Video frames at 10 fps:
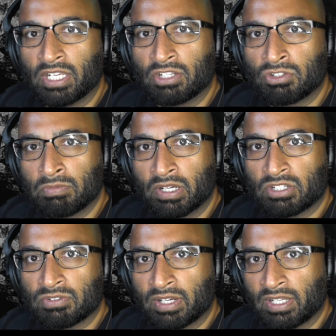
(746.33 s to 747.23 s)
eat too
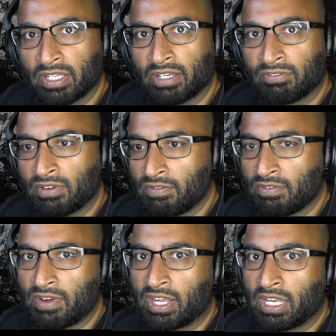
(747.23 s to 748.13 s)
much right like if you
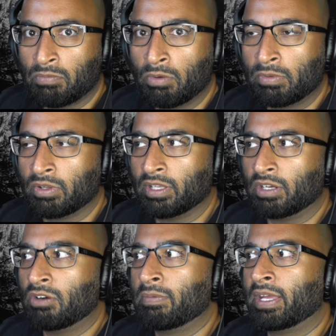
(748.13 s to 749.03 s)
ever had that moment you're
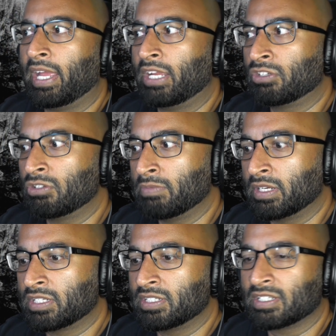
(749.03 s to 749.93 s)
like oh man i ate too
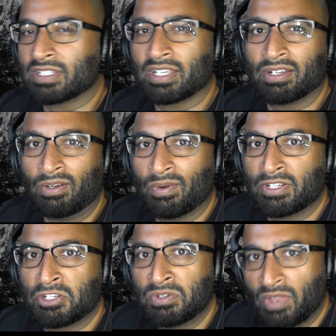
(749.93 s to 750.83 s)
much and it's just like oh
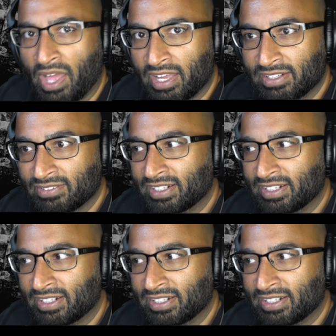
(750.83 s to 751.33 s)
why'd you do that